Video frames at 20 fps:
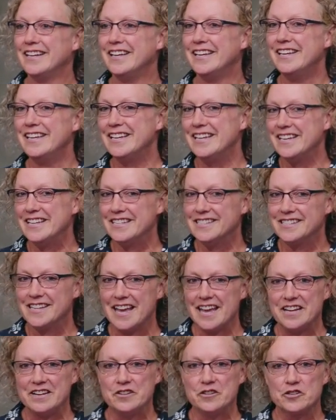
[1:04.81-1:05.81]
he is
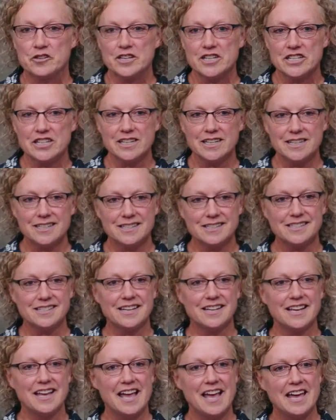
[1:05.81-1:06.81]
a
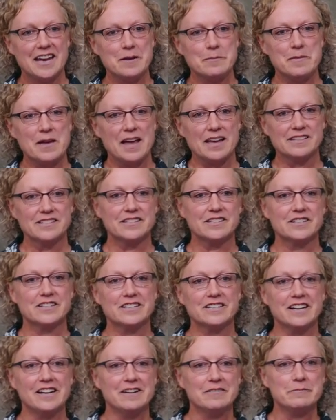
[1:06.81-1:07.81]
nutritionist and a
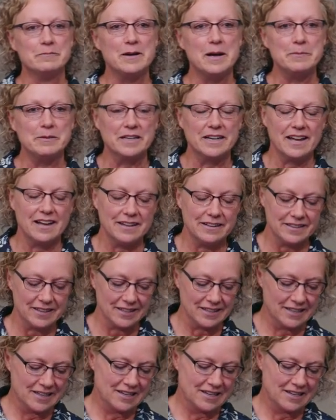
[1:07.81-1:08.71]
master of public health